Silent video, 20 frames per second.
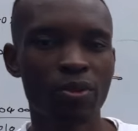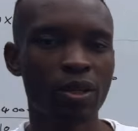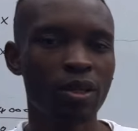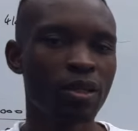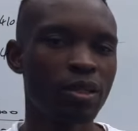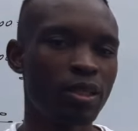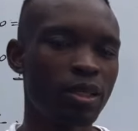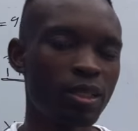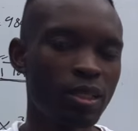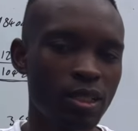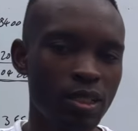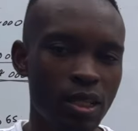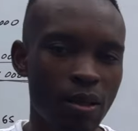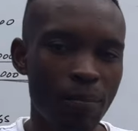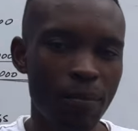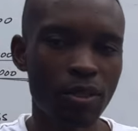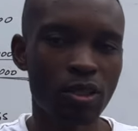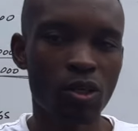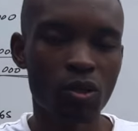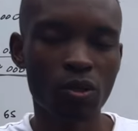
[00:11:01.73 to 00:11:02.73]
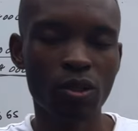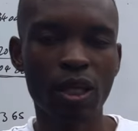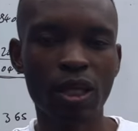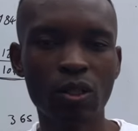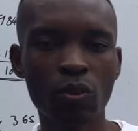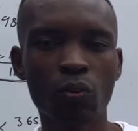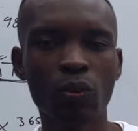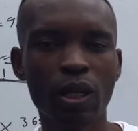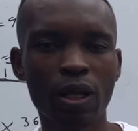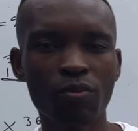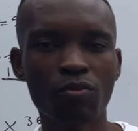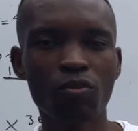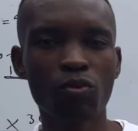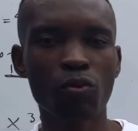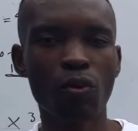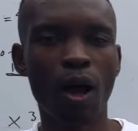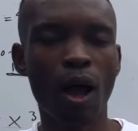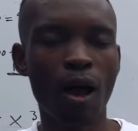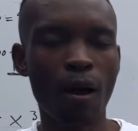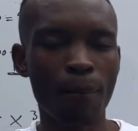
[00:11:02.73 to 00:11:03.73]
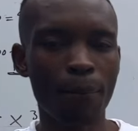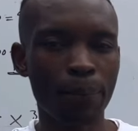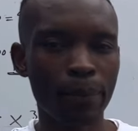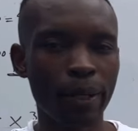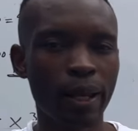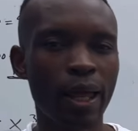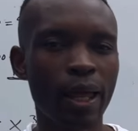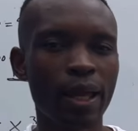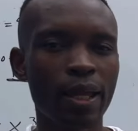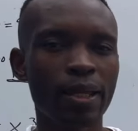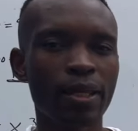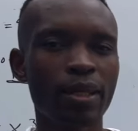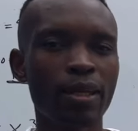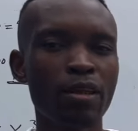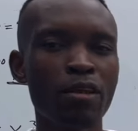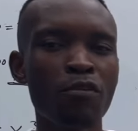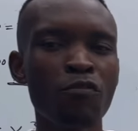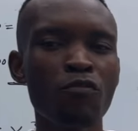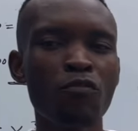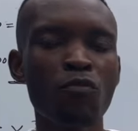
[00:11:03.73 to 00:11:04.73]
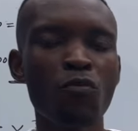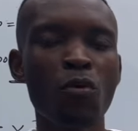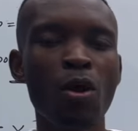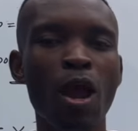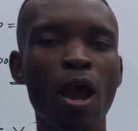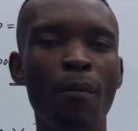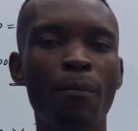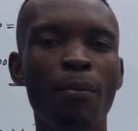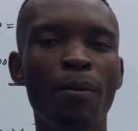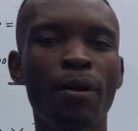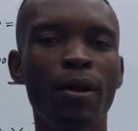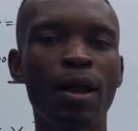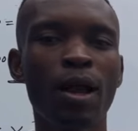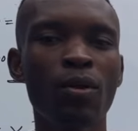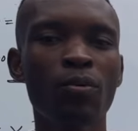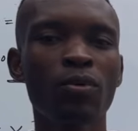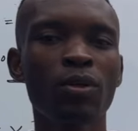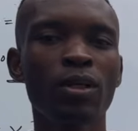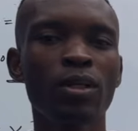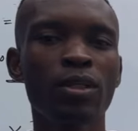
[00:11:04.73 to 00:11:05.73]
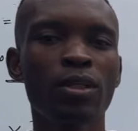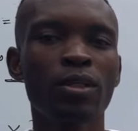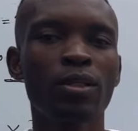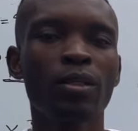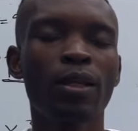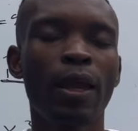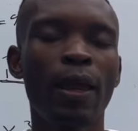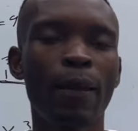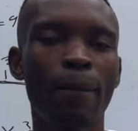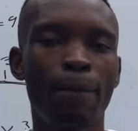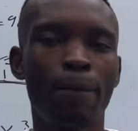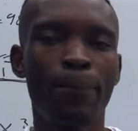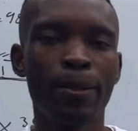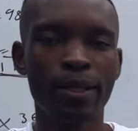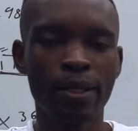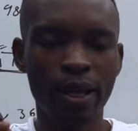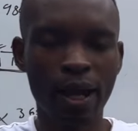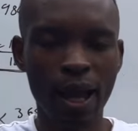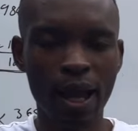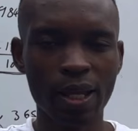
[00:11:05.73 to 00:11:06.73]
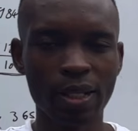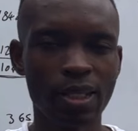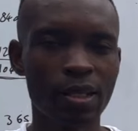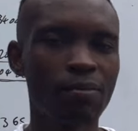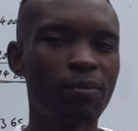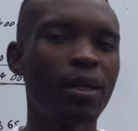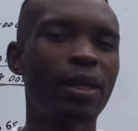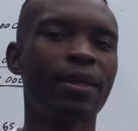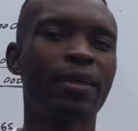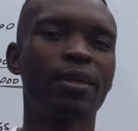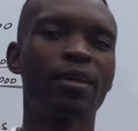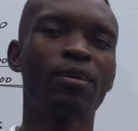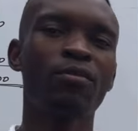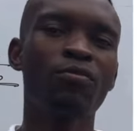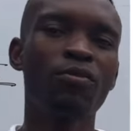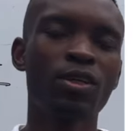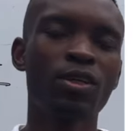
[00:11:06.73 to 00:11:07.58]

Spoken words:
this is the method that we have to apply if we are calculating a big item. Like if you are